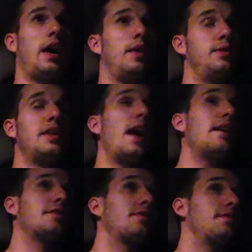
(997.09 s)
It was
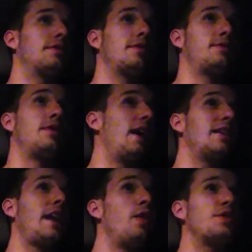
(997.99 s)
nice. It's a
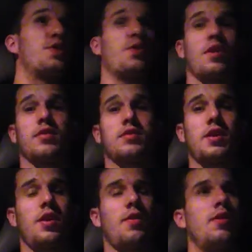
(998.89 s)
nice outlet store,
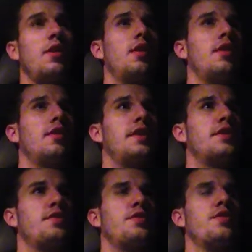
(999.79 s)
so
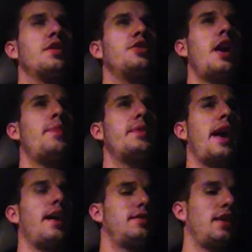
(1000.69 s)
they're doing a good job with
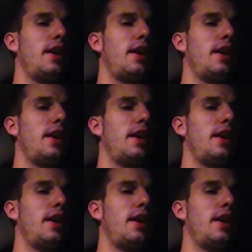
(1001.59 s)
that.